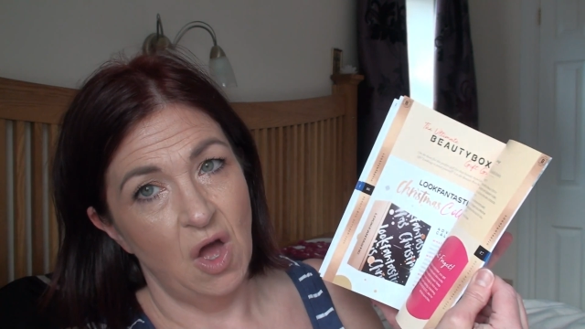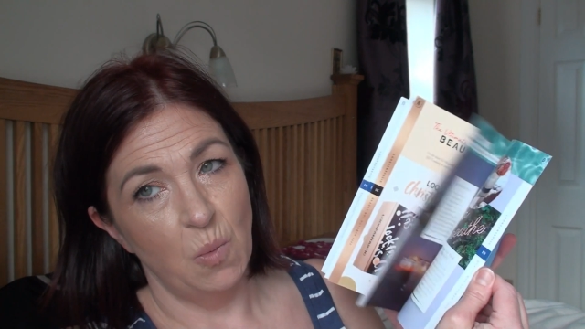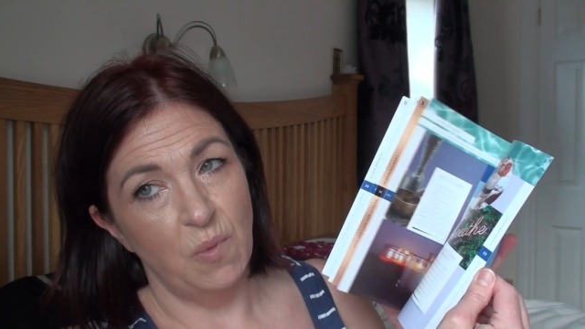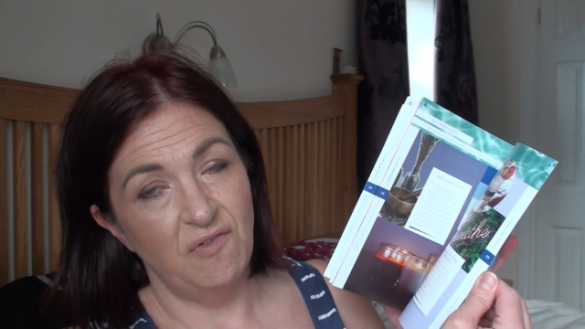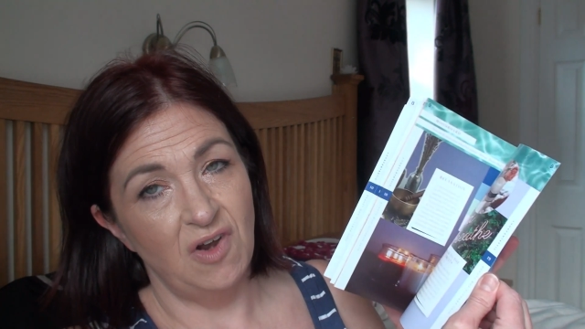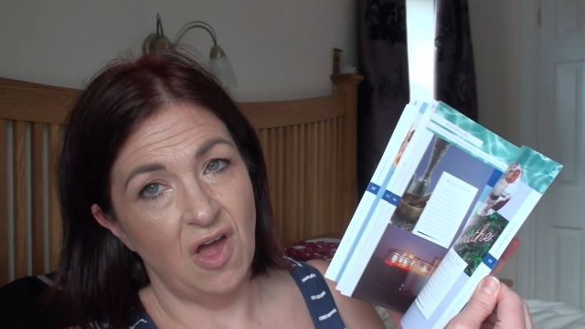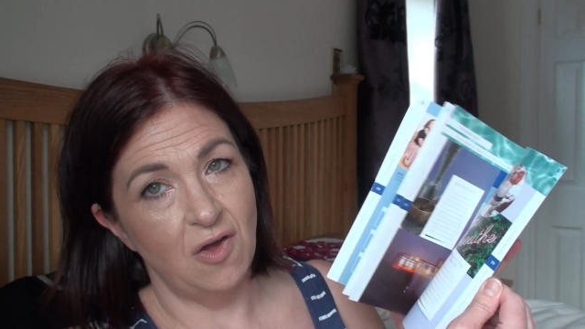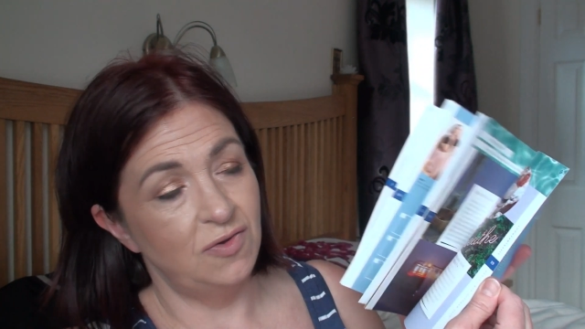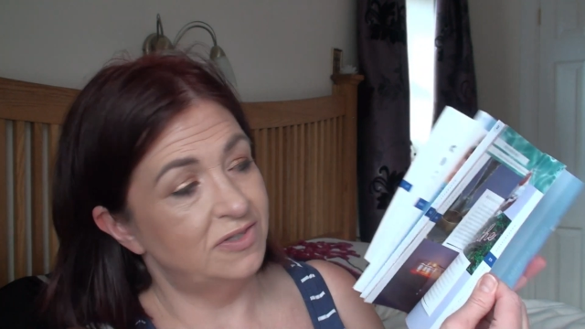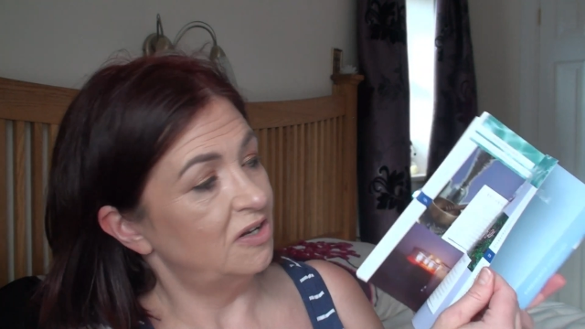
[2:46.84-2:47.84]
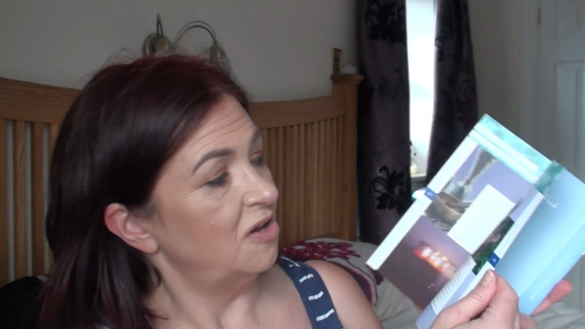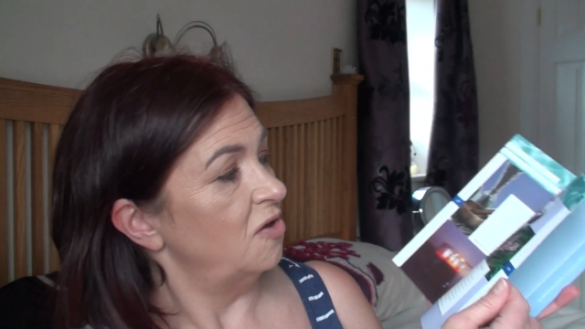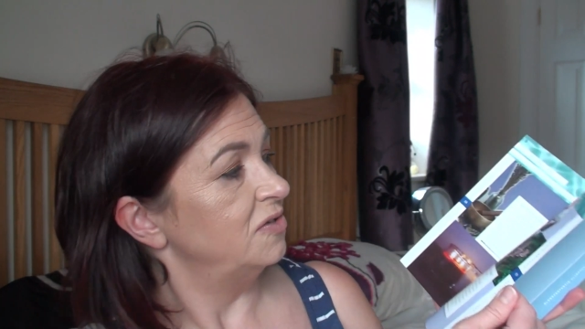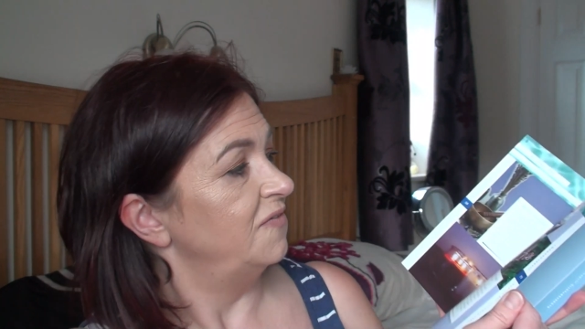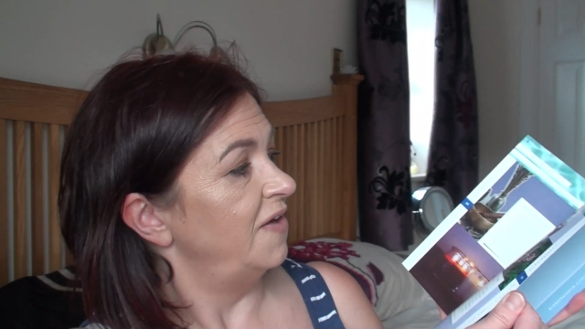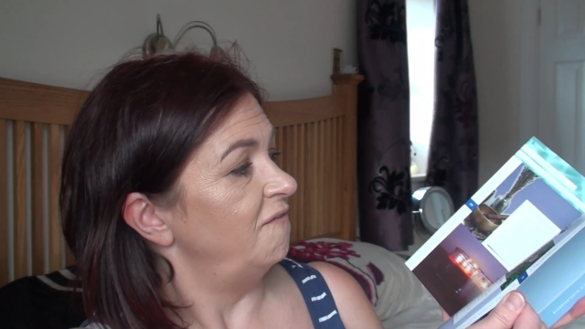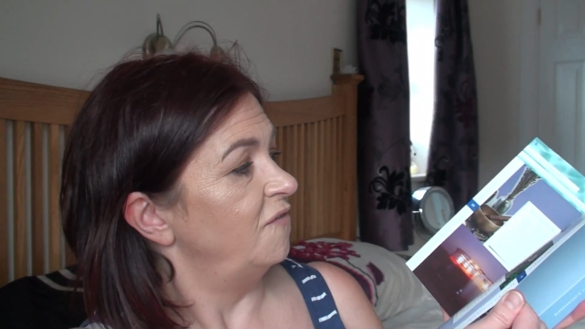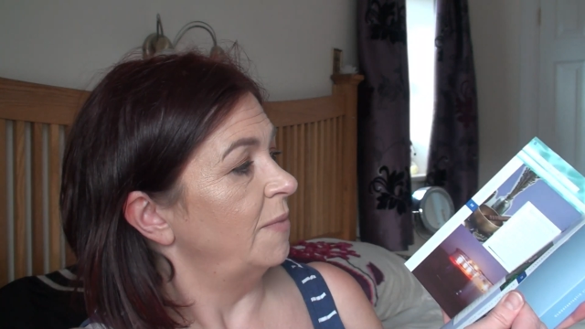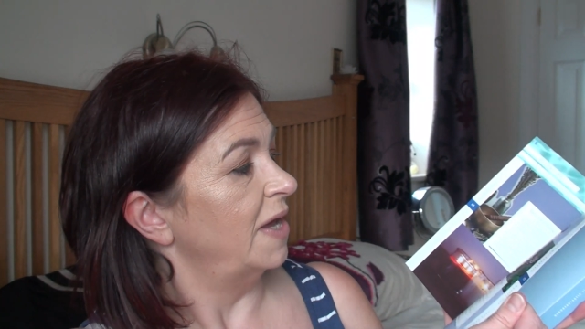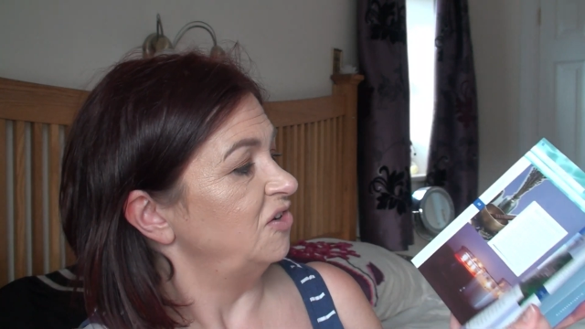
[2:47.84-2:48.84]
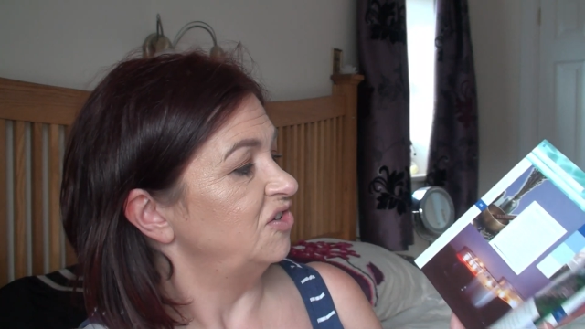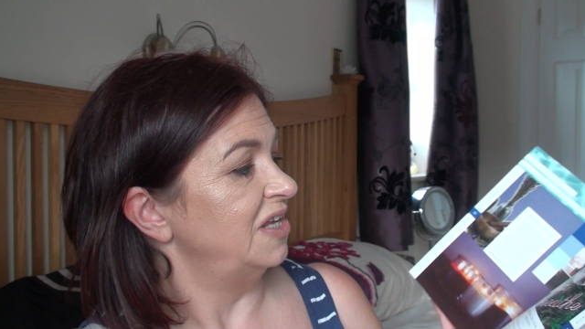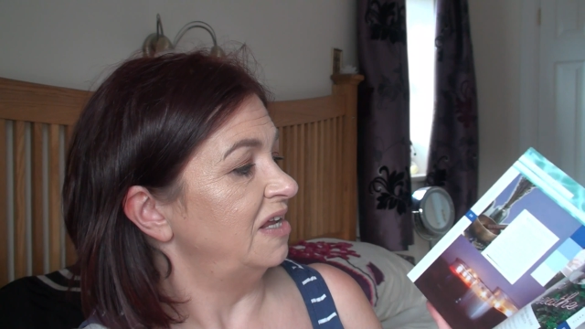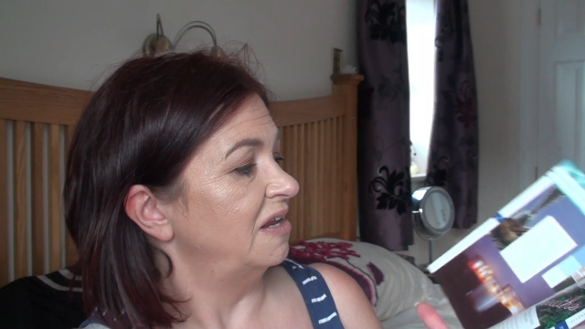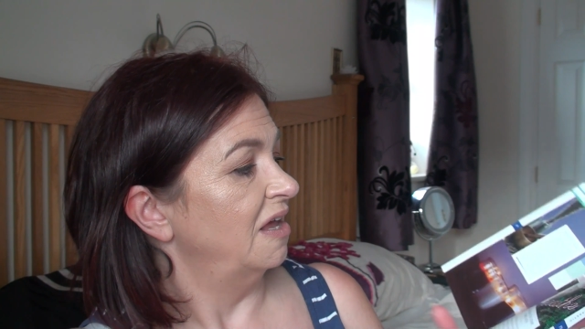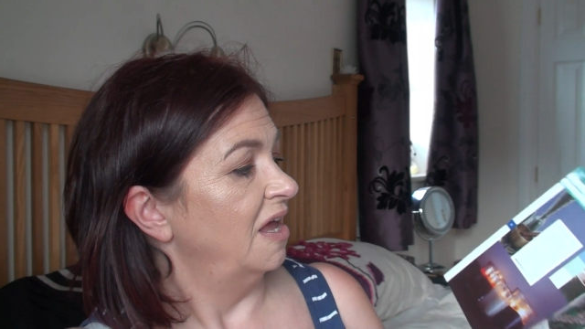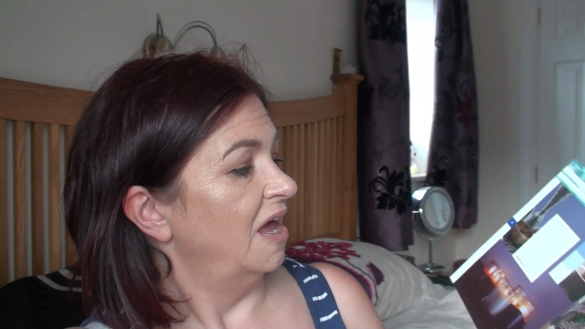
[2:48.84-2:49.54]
with loads and loads of information in.